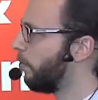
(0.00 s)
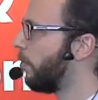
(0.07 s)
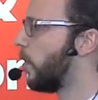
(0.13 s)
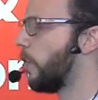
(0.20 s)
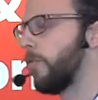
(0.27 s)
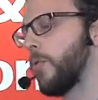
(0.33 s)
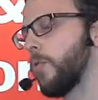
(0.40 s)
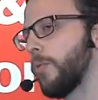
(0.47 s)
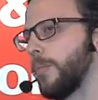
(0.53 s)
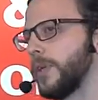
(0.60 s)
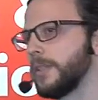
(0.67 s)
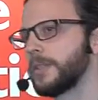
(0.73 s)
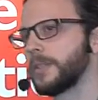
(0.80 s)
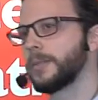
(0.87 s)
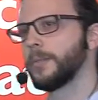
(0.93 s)

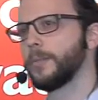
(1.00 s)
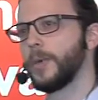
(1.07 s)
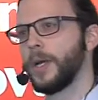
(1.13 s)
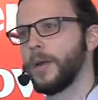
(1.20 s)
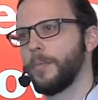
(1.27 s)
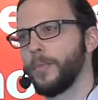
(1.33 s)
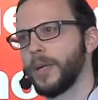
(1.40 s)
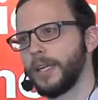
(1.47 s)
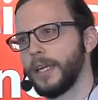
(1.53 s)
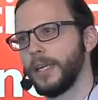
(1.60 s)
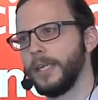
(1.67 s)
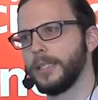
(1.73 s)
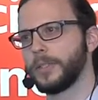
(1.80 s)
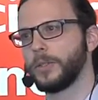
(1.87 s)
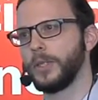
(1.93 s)
performance, but at
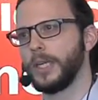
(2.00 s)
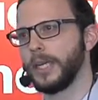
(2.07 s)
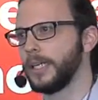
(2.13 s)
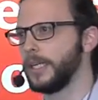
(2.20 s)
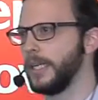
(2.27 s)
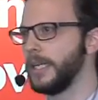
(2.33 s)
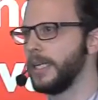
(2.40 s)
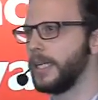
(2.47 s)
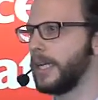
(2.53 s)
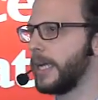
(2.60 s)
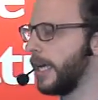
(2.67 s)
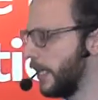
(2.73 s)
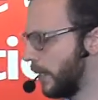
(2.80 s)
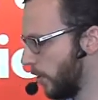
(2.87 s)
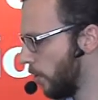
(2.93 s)
least to get an
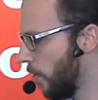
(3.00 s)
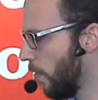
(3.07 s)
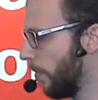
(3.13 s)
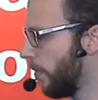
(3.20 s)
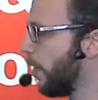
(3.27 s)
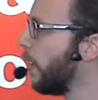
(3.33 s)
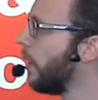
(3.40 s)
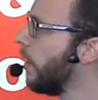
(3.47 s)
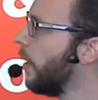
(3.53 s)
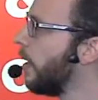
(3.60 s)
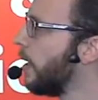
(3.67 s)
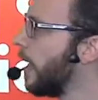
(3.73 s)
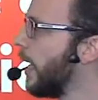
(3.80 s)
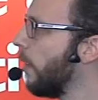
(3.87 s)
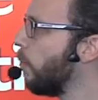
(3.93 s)
indicator of,
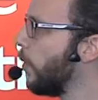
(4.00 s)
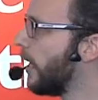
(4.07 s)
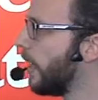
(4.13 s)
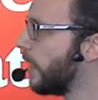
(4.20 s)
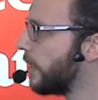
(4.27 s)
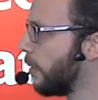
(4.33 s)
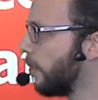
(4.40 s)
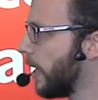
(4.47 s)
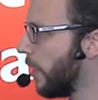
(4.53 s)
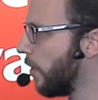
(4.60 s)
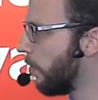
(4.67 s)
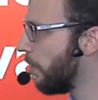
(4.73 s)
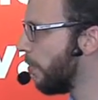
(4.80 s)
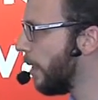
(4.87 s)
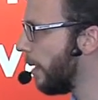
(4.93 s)
can we get some kind
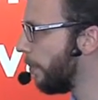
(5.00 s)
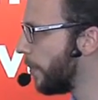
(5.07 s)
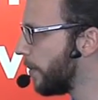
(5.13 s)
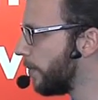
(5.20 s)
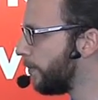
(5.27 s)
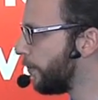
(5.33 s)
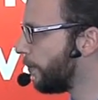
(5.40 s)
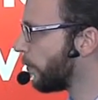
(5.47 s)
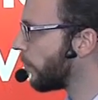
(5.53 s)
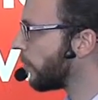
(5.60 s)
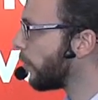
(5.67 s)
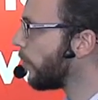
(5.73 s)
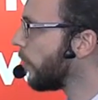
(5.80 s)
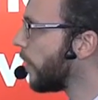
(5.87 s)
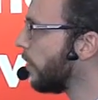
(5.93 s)
of a map?
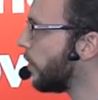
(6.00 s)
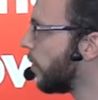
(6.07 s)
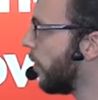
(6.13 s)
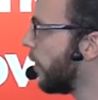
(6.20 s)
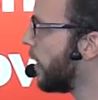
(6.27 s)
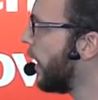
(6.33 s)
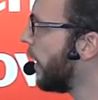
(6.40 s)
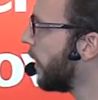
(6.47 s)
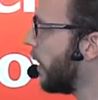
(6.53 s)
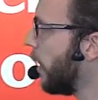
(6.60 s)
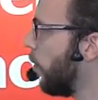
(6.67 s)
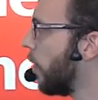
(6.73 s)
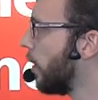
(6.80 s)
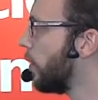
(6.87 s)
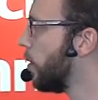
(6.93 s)
So the thing that I
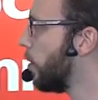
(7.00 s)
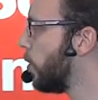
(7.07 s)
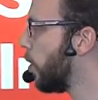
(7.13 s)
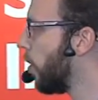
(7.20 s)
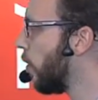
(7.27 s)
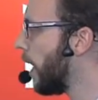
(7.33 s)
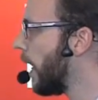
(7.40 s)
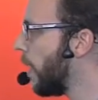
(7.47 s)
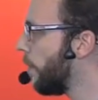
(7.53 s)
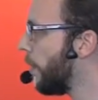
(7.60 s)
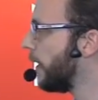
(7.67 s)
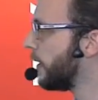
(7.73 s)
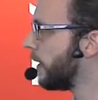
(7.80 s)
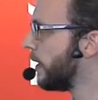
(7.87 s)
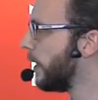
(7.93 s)
wanted to show here
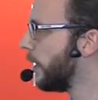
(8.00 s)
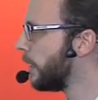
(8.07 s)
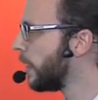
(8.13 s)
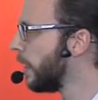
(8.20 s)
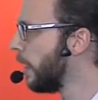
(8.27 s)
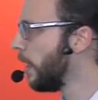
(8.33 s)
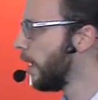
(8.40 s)
basically is